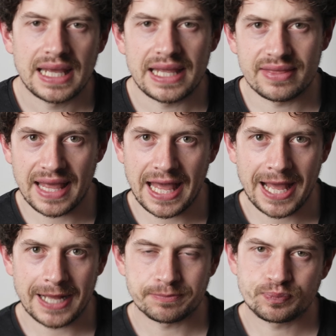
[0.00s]
in the
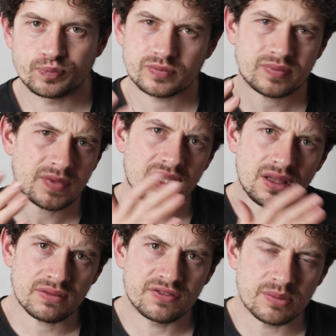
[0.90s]
hair.
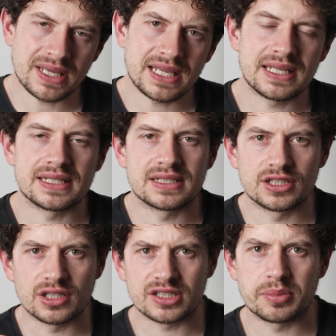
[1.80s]
For me, it's the
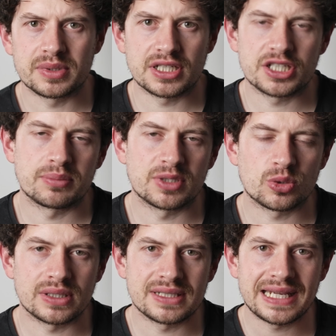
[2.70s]
juxtaposition
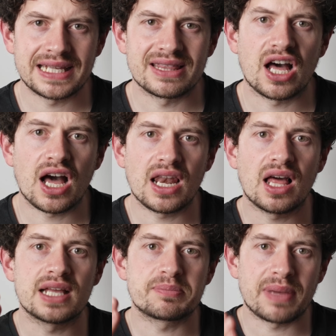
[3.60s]
between taking the
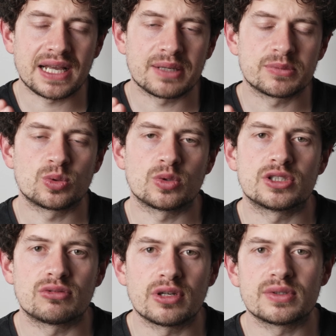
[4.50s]
highlights back up towards
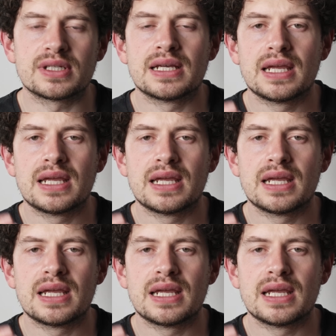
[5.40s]
the roots